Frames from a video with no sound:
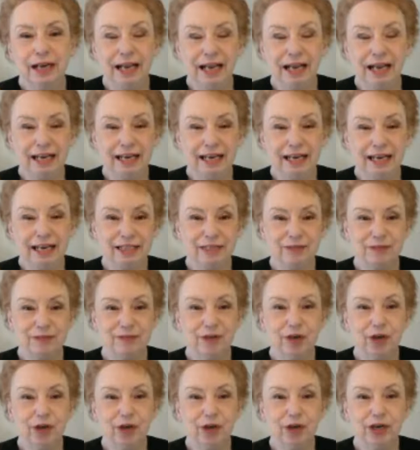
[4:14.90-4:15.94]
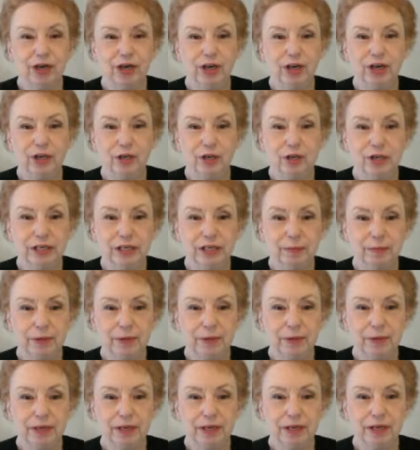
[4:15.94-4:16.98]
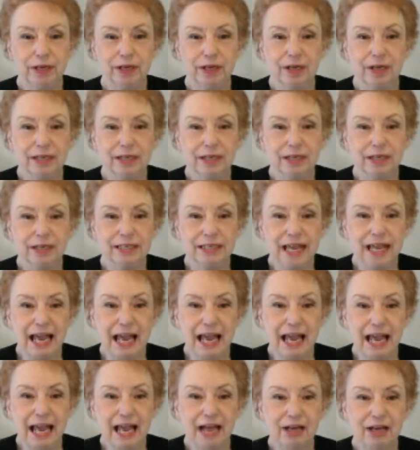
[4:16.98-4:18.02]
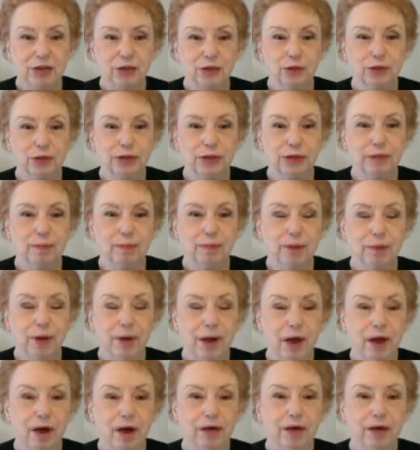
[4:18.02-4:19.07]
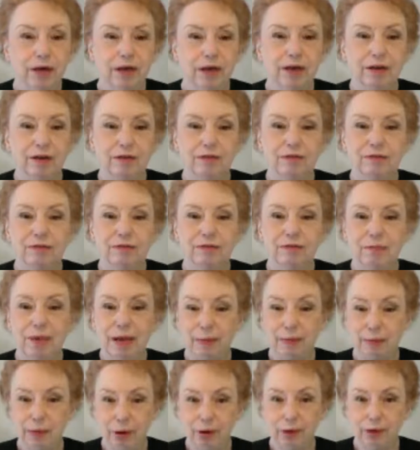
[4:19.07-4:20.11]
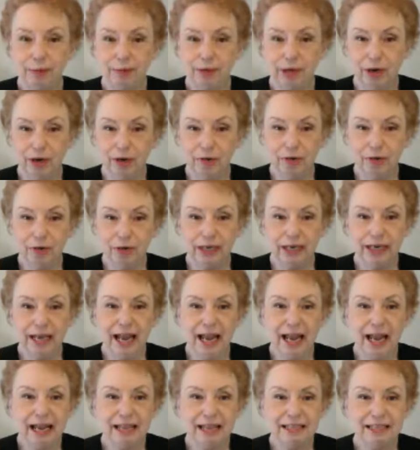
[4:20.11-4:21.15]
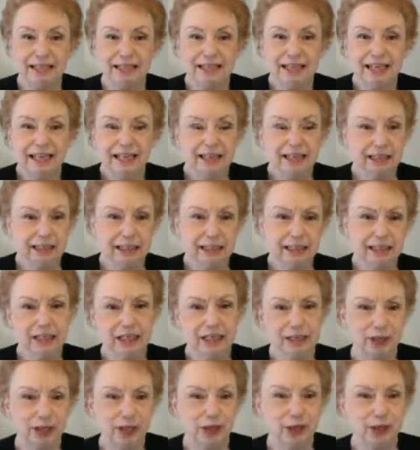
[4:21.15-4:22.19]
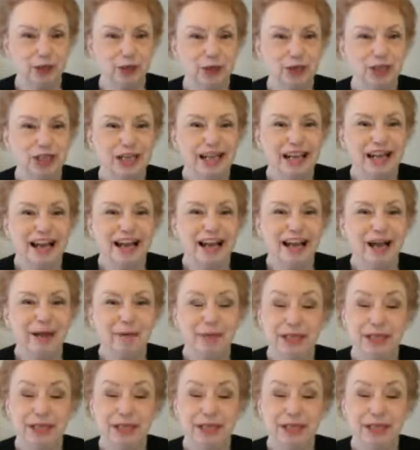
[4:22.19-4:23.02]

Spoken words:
and it's very interesting because actually part of my program, The Art of Herding Cats, Leading Teams of Leaders,